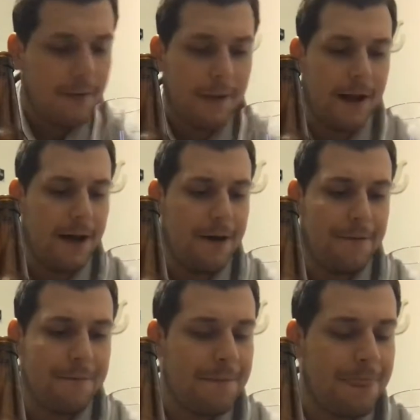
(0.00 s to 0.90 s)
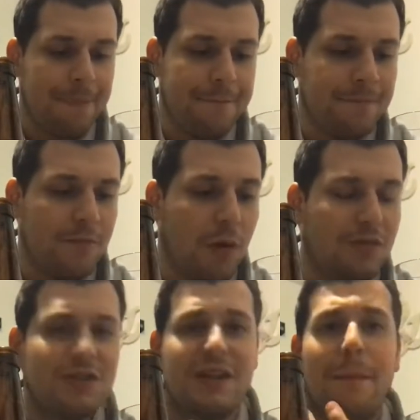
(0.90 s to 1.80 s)
uh,
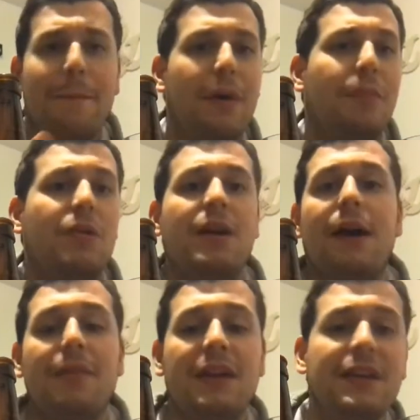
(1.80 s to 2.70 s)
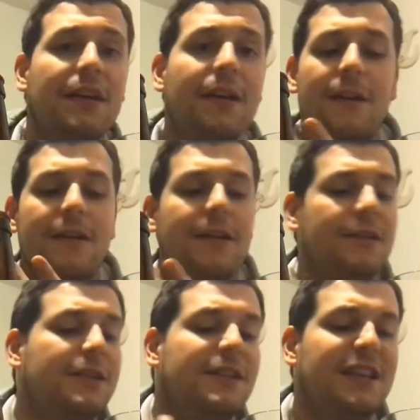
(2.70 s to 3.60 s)
almost like a bubblegummy,
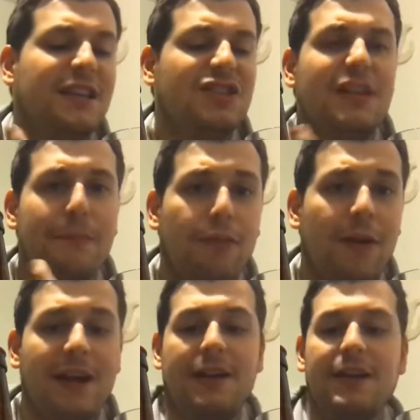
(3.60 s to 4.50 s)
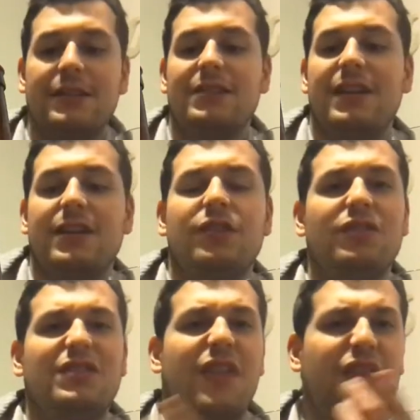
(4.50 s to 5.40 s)
yeasty breadiness in it too.
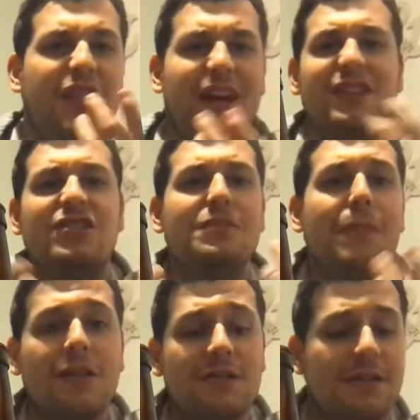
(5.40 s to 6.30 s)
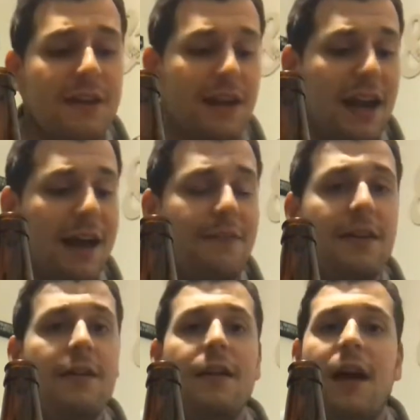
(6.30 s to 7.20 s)
It's thick. It smells thick and
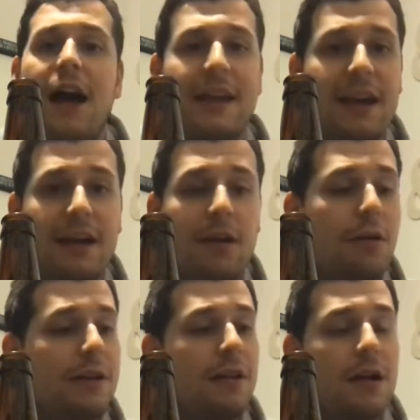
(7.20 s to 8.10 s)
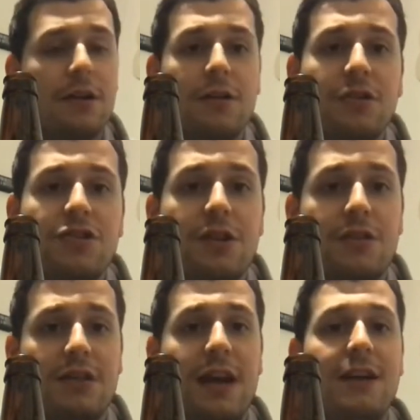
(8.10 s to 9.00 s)
heavy. I can't go any longer.
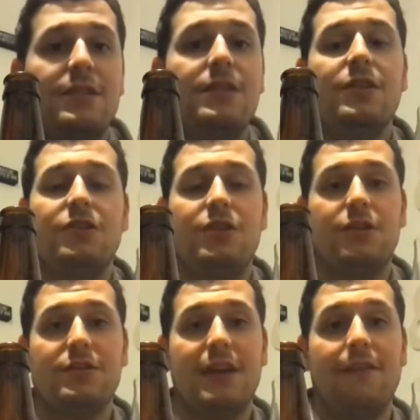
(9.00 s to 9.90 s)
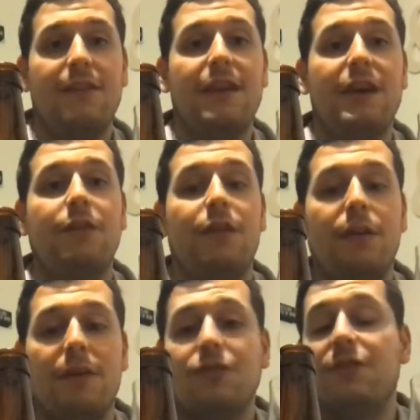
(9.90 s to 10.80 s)
Cheers, guys. Cheers, Kevin. Thank you very
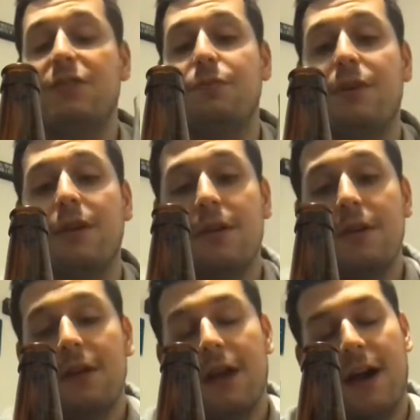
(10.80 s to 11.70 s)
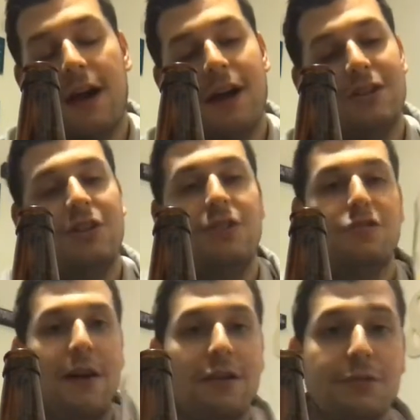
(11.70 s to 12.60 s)
much for this beer. Uh, cheers,
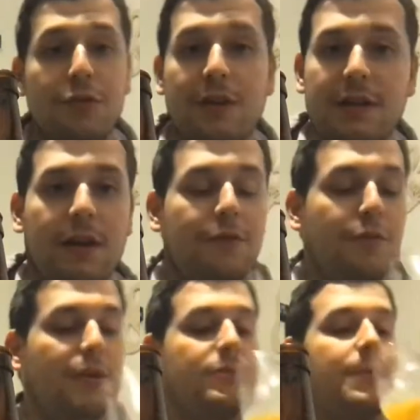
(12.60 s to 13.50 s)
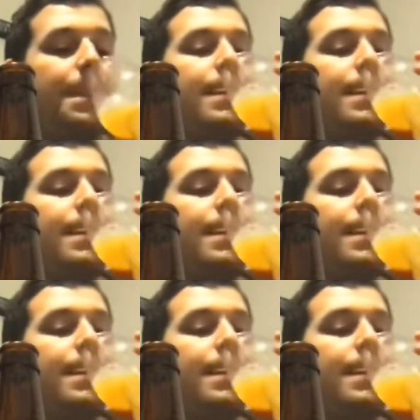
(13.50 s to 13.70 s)
Parish Brewing. Love your beers.